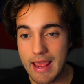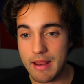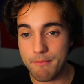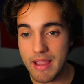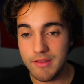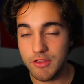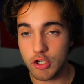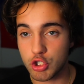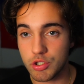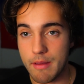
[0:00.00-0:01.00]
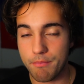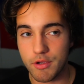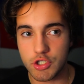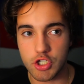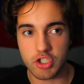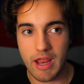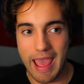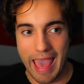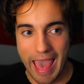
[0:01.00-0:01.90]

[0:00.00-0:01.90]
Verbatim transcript: And it made the trip just